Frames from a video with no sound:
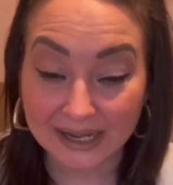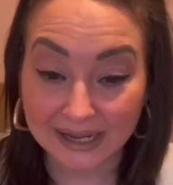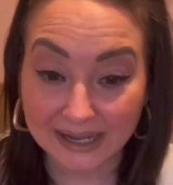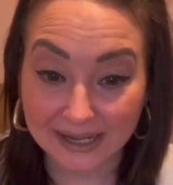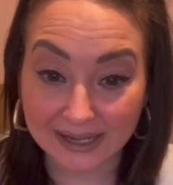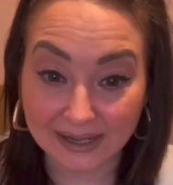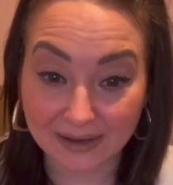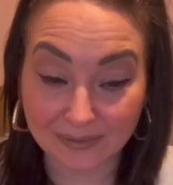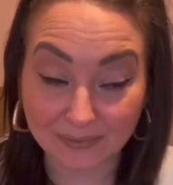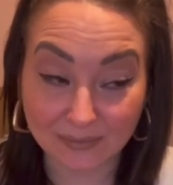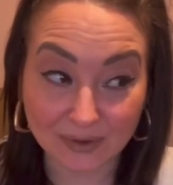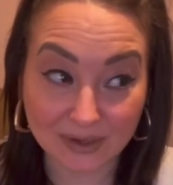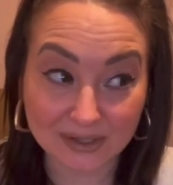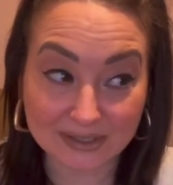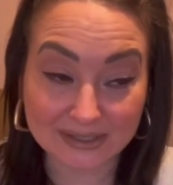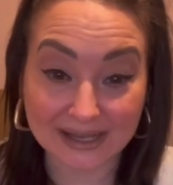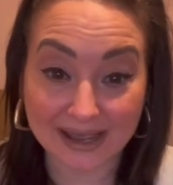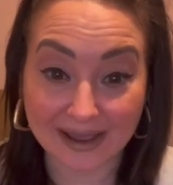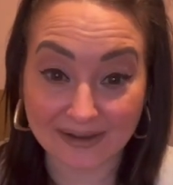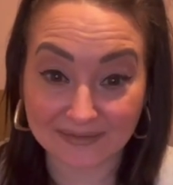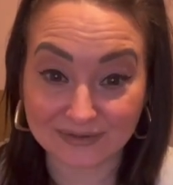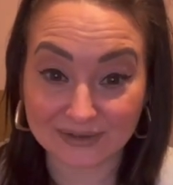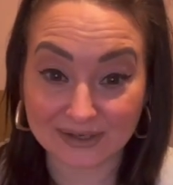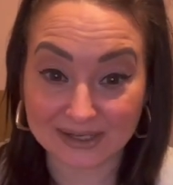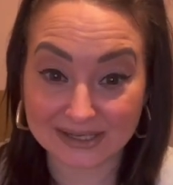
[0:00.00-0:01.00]
It was
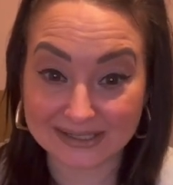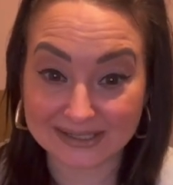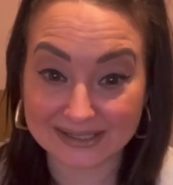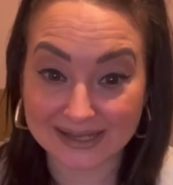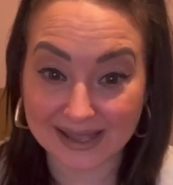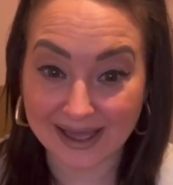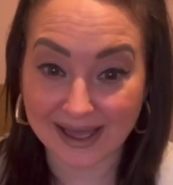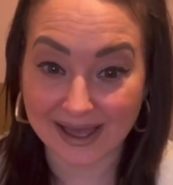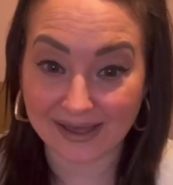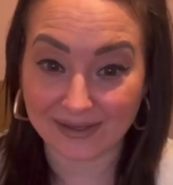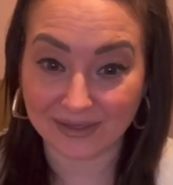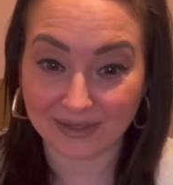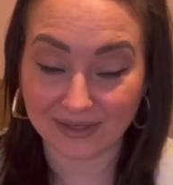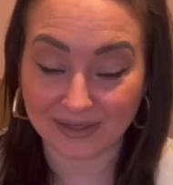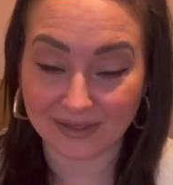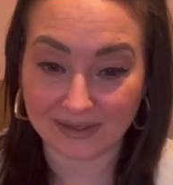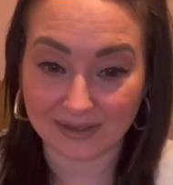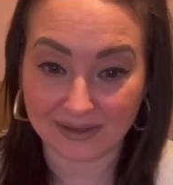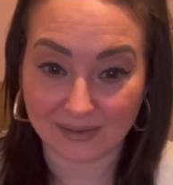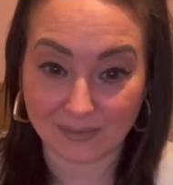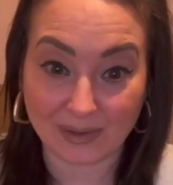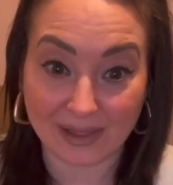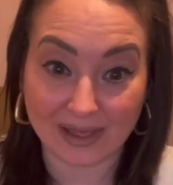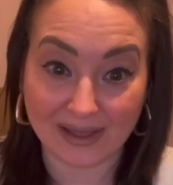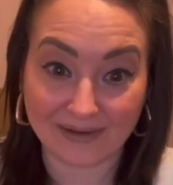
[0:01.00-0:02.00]
after his death,
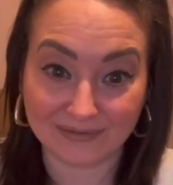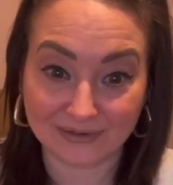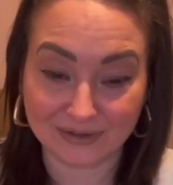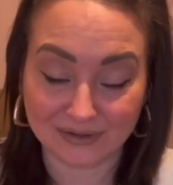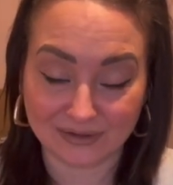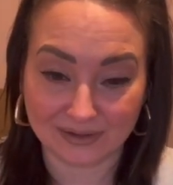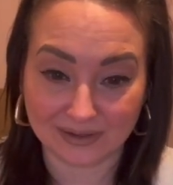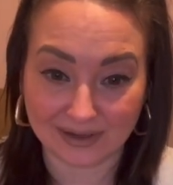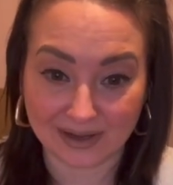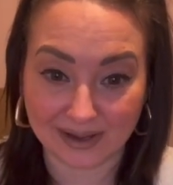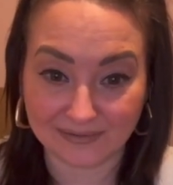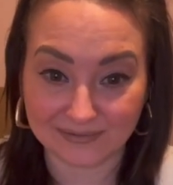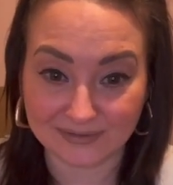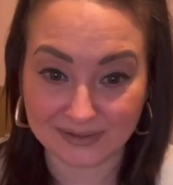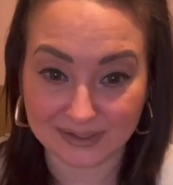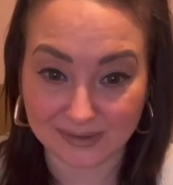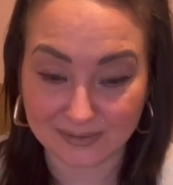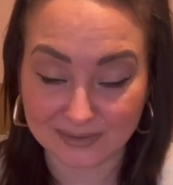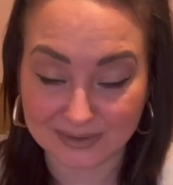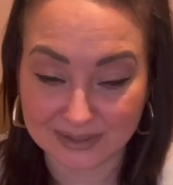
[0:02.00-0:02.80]
well, after he was